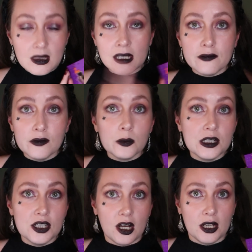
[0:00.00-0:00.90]
Even
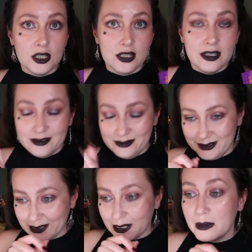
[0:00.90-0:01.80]
when Josh
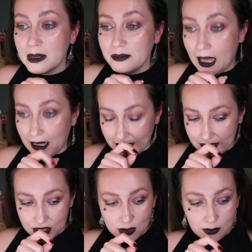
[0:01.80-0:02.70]
saw my
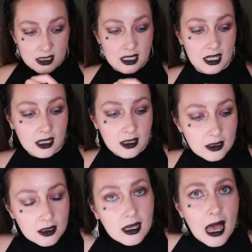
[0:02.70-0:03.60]
package, he was like,
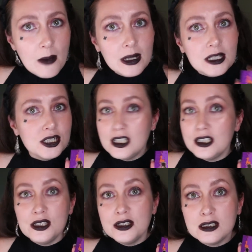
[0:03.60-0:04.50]
"How much
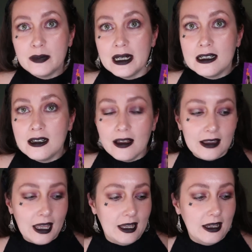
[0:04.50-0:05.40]
did you spend on
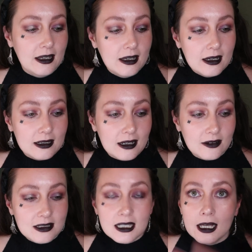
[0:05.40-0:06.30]
that?" And I
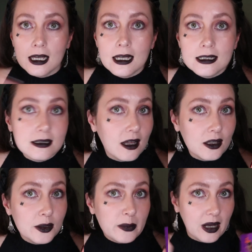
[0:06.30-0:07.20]
was like, "It's
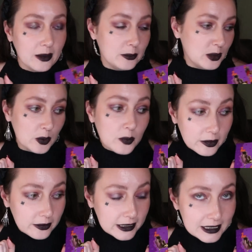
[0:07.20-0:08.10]
ColourPop, don't
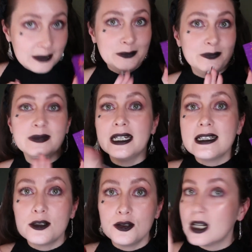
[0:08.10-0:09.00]
worry."
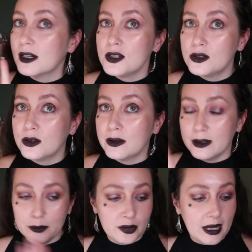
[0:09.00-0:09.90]
It's
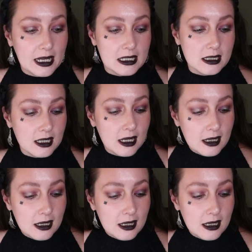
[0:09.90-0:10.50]
drugstore price.